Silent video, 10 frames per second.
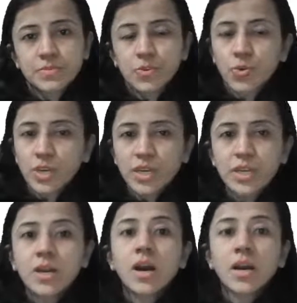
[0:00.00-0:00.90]
Okay,
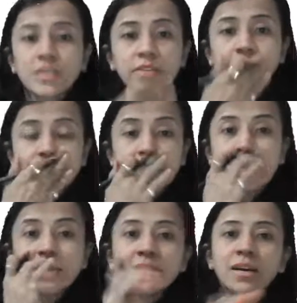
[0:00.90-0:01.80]
otherwise,
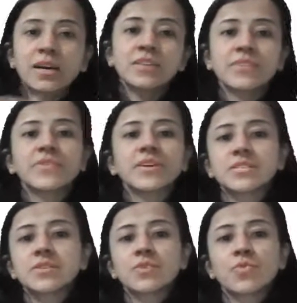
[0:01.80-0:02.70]
in other
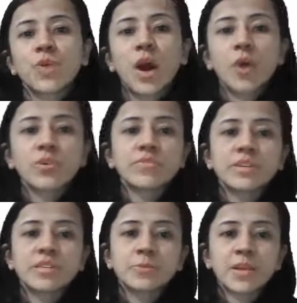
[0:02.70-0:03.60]
ways, how can we
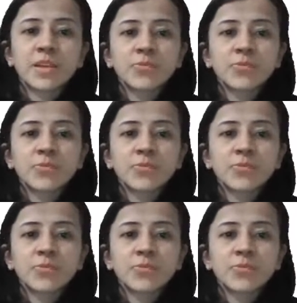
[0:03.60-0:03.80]
explain?